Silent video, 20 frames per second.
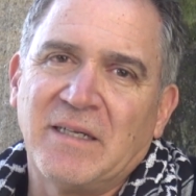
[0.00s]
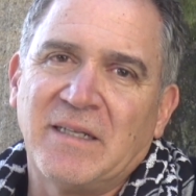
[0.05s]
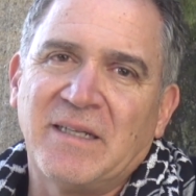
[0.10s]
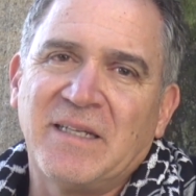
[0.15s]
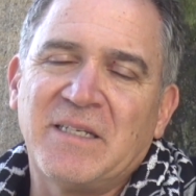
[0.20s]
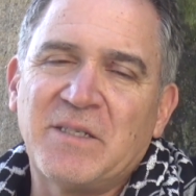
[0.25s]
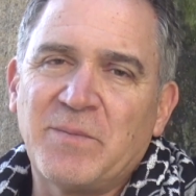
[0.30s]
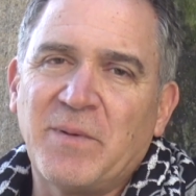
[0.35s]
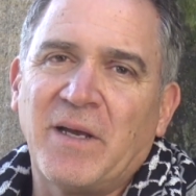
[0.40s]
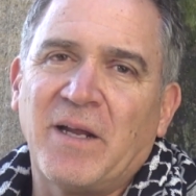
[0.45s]

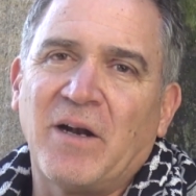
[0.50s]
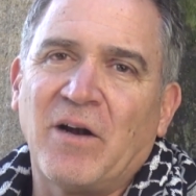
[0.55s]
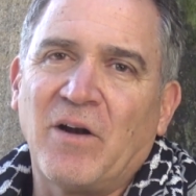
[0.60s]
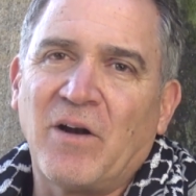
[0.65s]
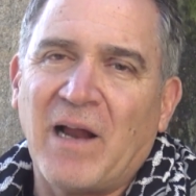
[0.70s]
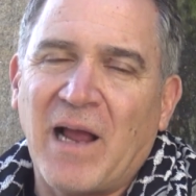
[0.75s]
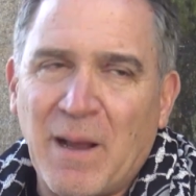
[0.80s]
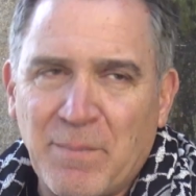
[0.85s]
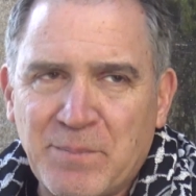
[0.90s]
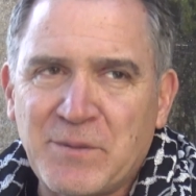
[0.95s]
These men
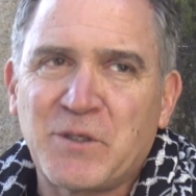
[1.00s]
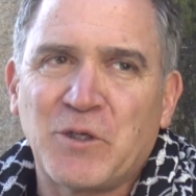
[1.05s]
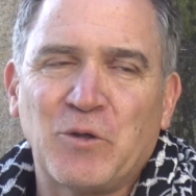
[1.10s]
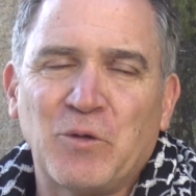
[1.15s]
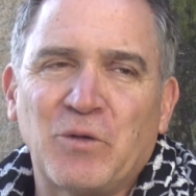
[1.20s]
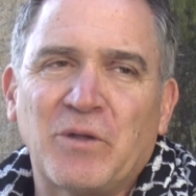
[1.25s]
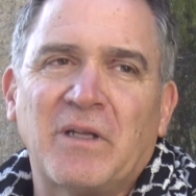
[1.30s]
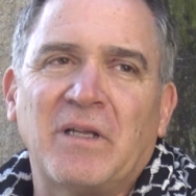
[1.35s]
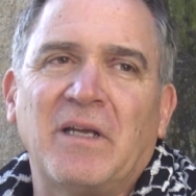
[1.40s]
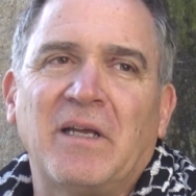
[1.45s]
are
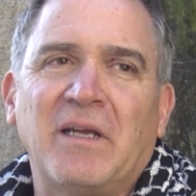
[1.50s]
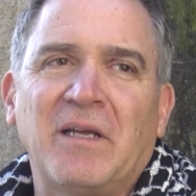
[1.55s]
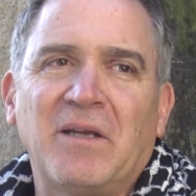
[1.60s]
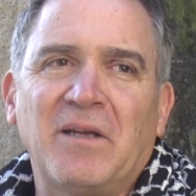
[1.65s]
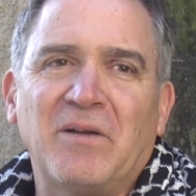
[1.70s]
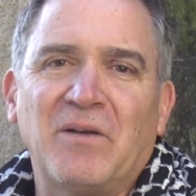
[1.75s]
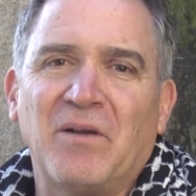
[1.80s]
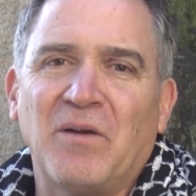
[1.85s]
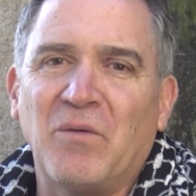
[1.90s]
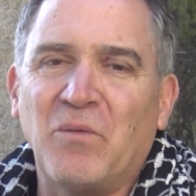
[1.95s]
absolutely,
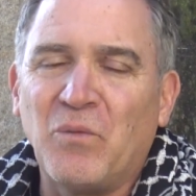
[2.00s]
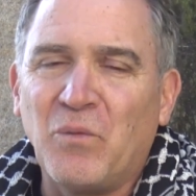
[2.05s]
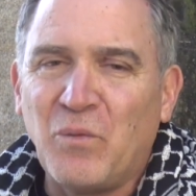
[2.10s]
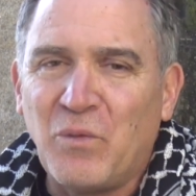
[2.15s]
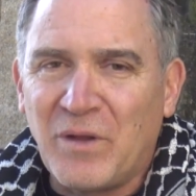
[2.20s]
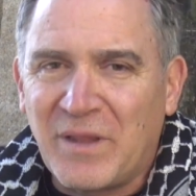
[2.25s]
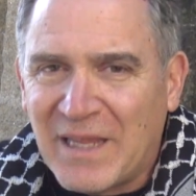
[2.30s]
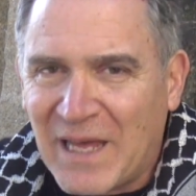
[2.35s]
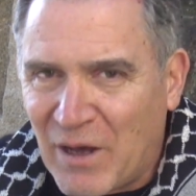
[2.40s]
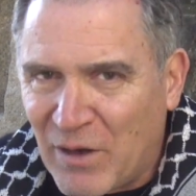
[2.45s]

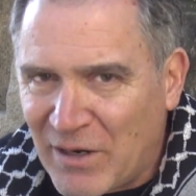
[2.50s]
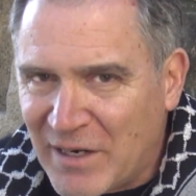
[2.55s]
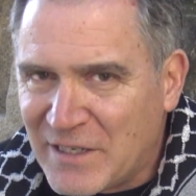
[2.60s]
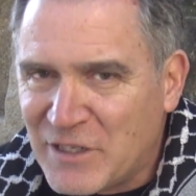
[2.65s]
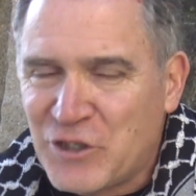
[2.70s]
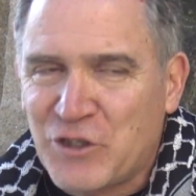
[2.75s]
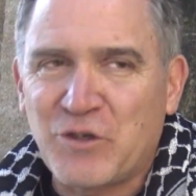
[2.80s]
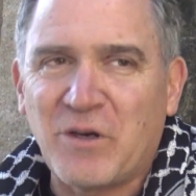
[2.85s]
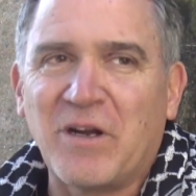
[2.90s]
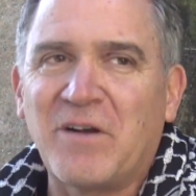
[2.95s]
without a
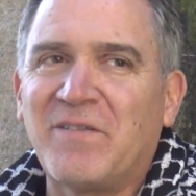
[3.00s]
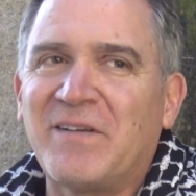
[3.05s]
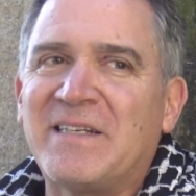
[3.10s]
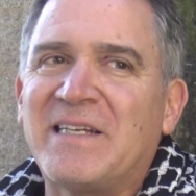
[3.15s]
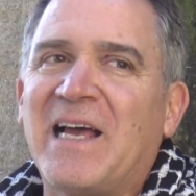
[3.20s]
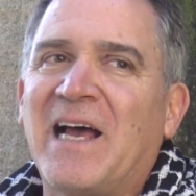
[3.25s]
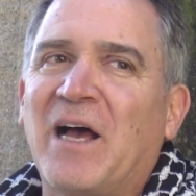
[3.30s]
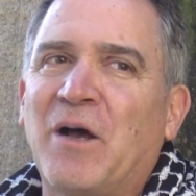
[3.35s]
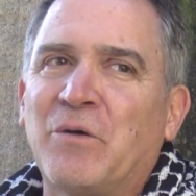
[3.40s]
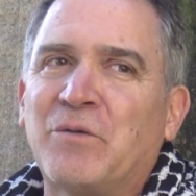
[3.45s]
shred of a
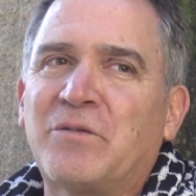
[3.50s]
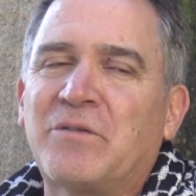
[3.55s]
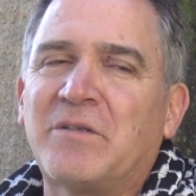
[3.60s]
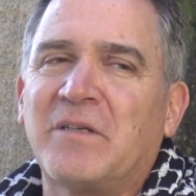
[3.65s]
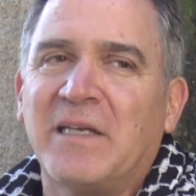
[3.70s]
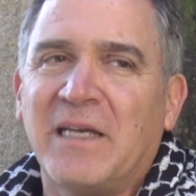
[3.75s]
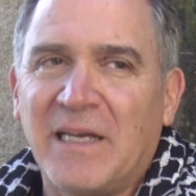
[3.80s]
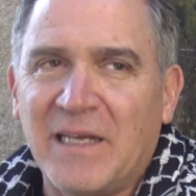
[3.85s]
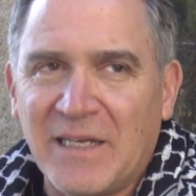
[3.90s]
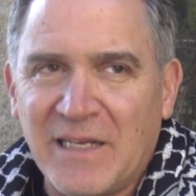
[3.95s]
doubt,
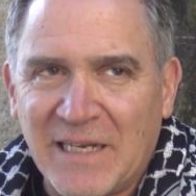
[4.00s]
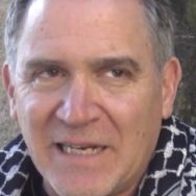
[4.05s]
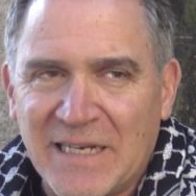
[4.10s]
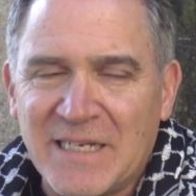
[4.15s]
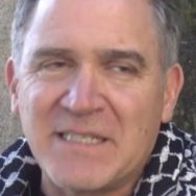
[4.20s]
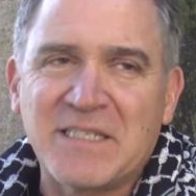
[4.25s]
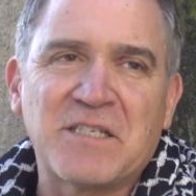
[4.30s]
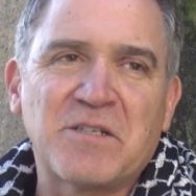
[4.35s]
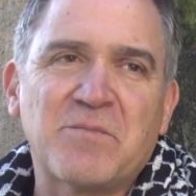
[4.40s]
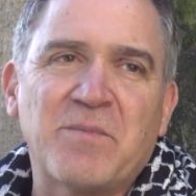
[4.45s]

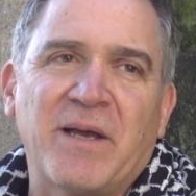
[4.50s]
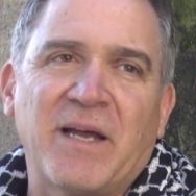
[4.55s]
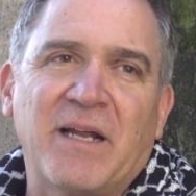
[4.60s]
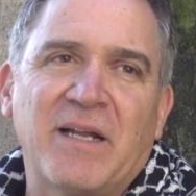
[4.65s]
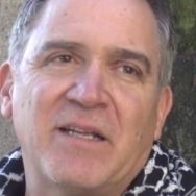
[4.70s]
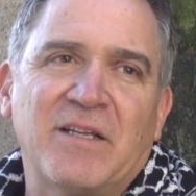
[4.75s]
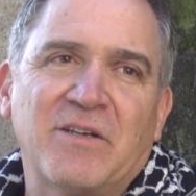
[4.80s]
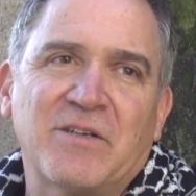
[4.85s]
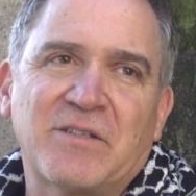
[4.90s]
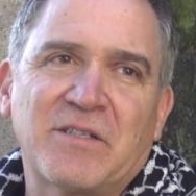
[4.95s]
innocent
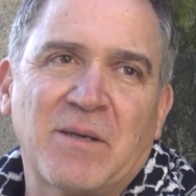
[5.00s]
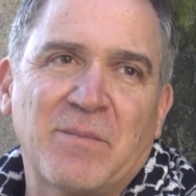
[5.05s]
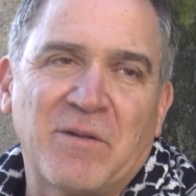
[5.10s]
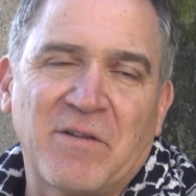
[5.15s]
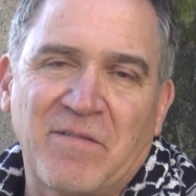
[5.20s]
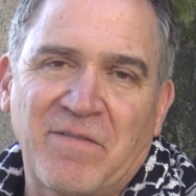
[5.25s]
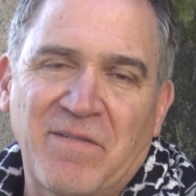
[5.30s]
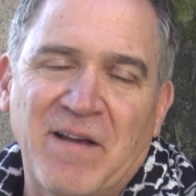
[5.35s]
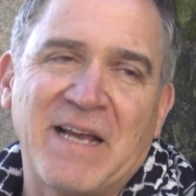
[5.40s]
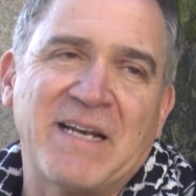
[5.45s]
men. They're some of
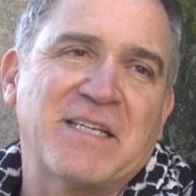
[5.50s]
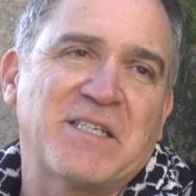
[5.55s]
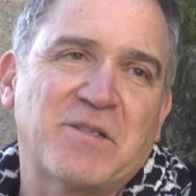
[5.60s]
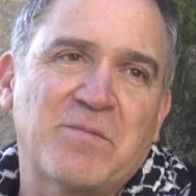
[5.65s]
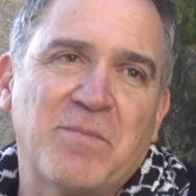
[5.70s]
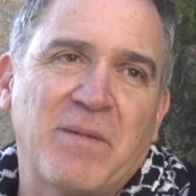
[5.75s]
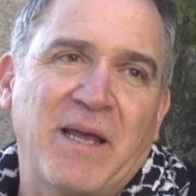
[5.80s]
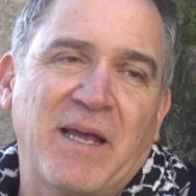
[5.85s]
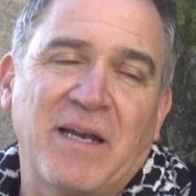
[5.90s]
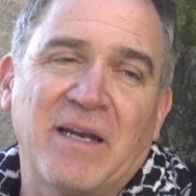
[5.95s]
the finest
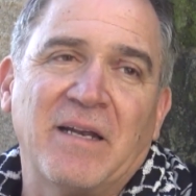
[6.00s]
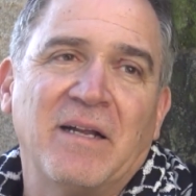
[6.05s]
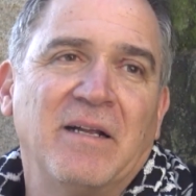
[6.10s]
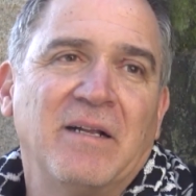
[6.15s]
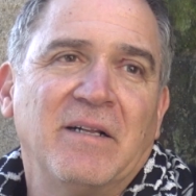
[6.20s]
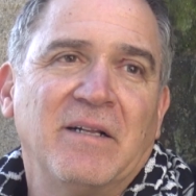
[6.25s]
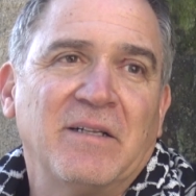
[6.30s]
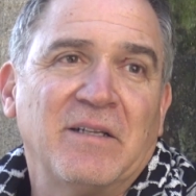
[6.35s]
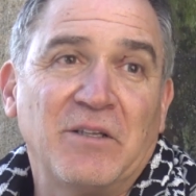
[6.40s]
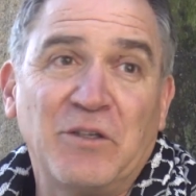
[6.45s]
men
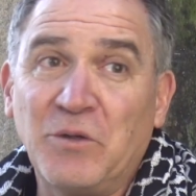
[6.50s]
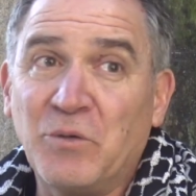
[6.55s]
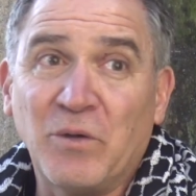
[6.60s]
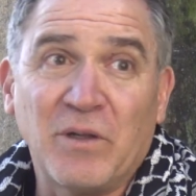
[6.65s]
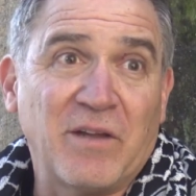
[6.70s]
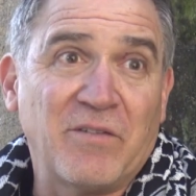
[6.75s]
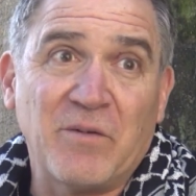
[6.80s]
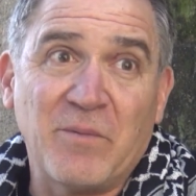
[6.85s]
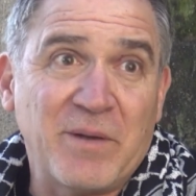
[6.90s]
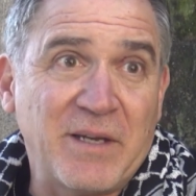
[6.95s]
you
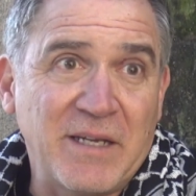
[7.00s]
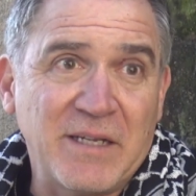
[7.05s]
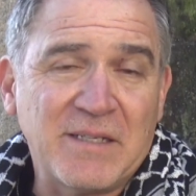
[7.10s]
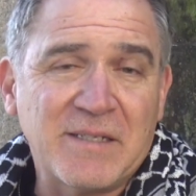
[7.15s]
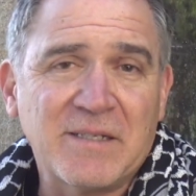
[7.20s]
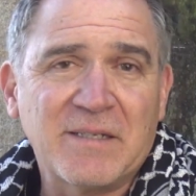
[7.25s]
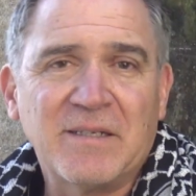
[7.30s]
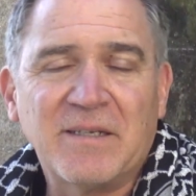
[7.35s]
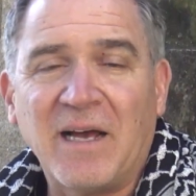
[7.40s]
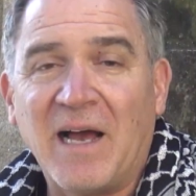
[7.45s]
will ever meet,
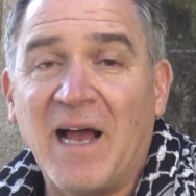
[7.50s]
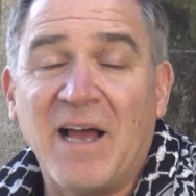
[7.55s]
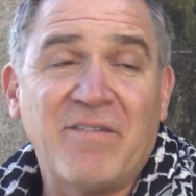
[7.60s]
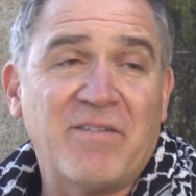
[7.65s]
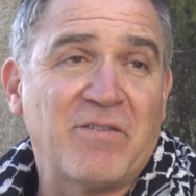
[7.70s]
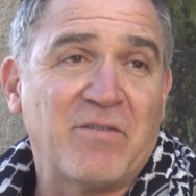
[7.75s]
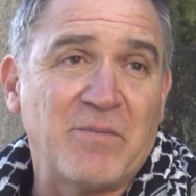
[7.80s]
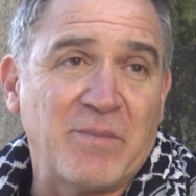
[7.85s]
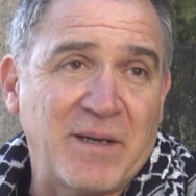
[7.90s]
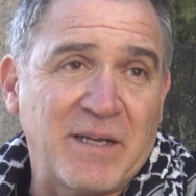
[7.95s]
I've
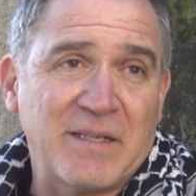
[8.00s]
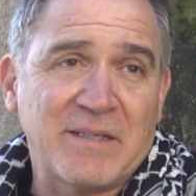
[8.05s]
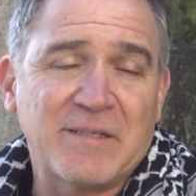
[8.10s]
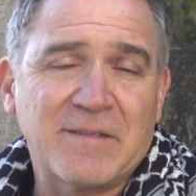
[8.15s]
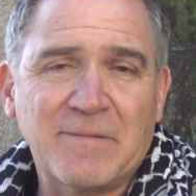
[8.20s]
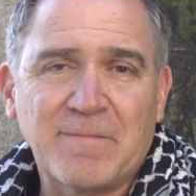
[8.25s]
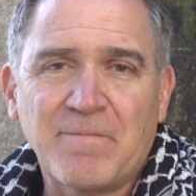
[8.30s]
ever met.